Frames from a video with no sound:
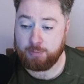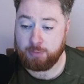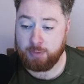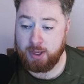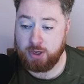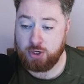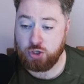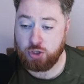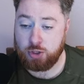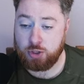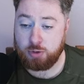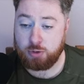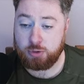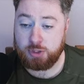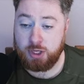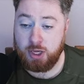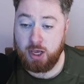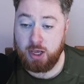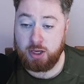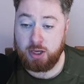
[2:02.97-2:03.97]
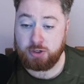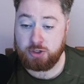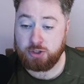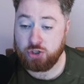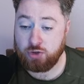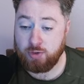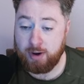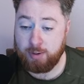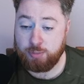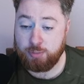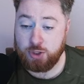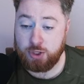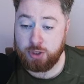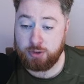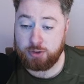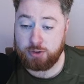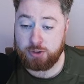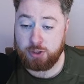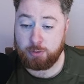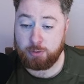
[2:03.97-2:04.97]
issues,
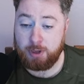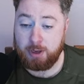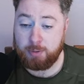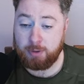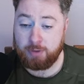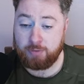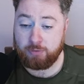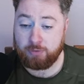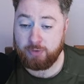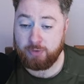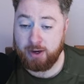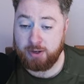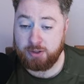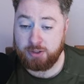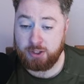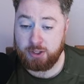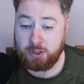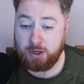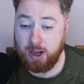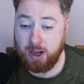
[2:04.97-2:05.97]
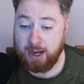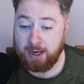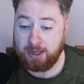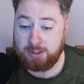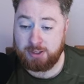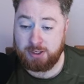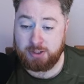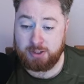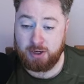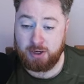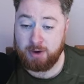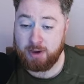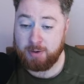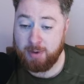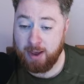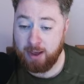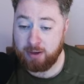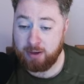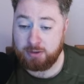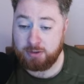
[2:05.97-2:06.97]
description. So people in France cannot access their
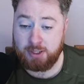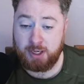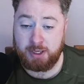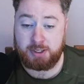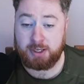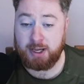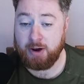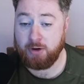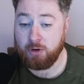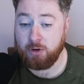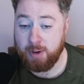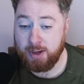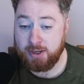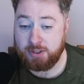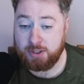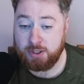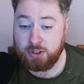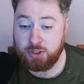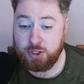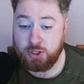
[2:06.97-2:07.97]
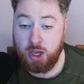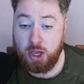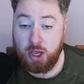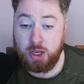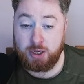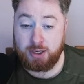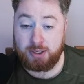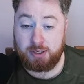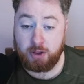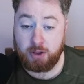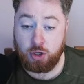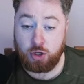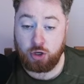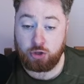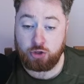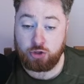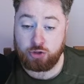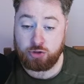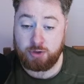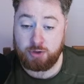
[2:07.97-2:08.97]
emails, getting error message. You see the
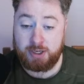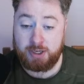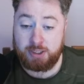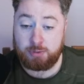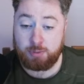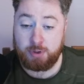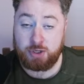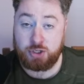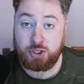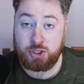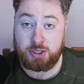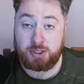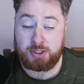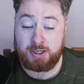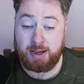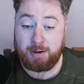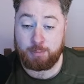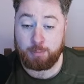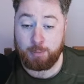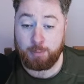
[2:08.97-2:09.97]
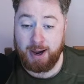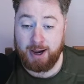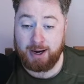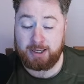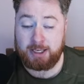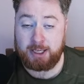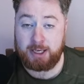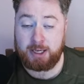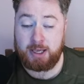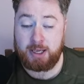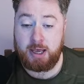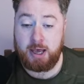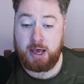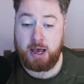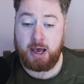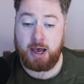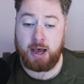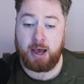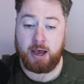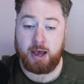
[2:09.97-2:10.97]
countries which it's impacting.
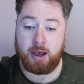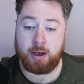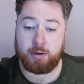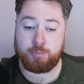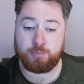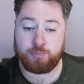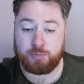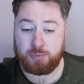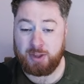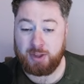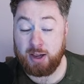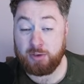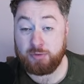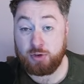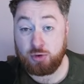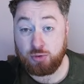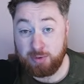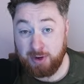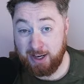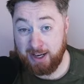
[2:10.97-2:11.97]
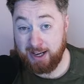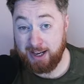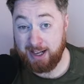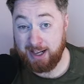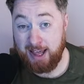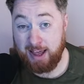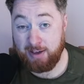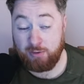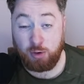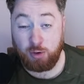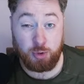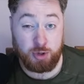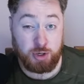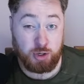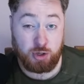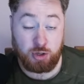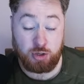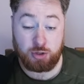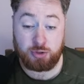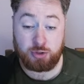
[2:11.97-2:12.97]
Now, if you're really clever, what you
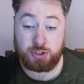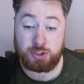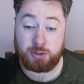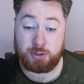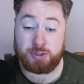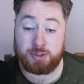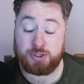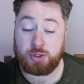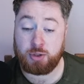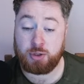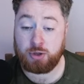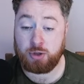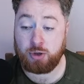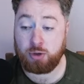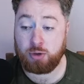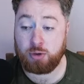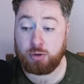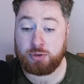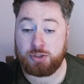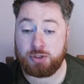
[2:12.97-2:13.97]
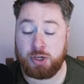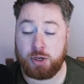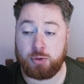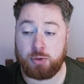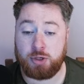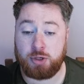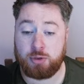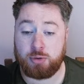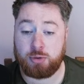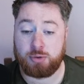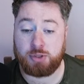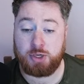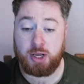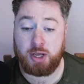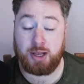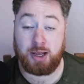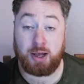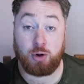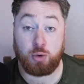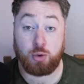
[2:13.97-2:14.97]
could do is you could also use
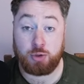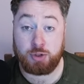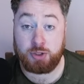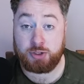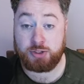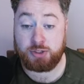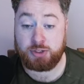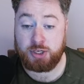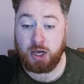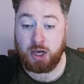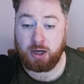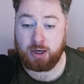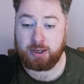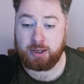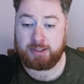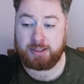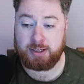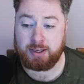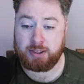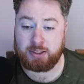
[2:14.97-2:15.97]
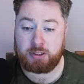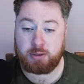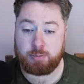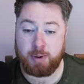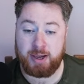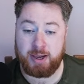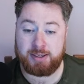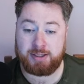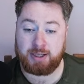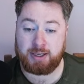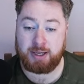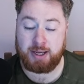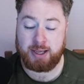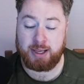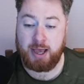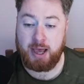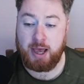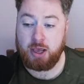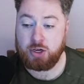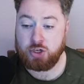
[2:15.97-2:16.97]
audience targeting to
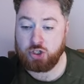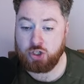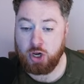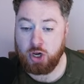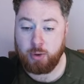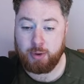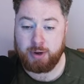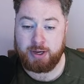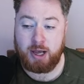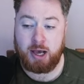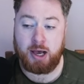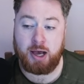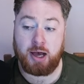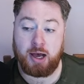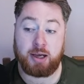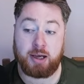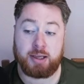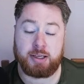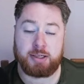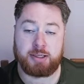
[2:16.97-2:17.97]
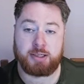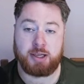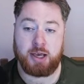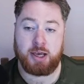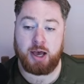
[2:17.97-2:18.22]
basically show and hide